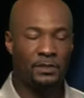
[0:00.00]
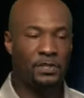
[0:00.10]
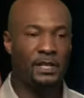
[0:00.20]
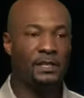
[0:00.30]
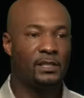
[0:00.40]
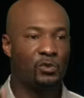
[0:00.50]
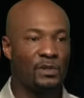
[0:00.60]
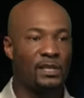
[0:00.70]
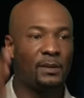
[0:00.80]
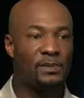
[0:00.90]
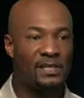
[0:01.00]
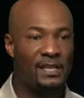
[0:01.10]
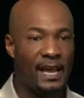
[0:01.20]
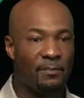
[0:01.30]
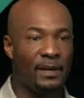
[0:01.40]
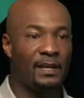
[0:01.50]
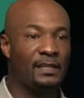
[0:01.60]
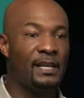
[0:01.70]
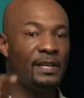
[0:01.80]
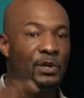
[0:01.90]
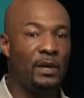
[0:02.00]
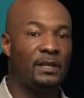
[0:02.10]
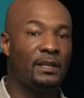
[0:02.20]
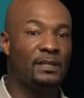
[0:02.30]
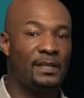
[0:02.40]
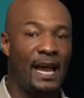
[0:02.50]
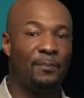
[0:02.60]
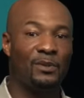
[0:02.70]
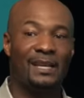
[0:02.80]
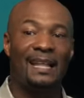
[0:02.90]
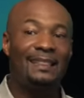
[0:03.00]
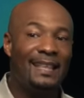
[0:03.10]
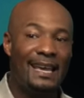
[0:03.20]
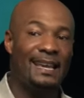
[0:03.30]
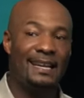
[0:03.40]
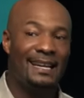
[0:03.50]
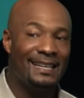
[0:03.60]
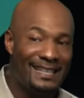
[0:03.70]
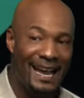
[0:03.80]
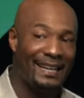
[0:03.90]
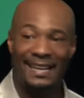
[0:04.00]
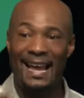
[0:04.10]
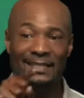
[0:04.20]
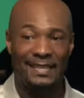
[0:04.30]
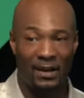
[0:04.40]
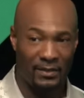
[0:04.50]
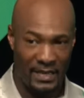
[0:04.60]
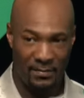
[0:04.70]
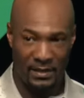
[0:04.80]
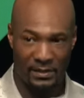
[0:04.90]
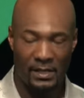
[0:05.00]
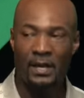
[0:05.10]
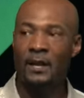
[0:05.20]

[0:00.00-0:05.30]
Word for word: Jesus was upset because he anointed disciples and they could not cast out demons.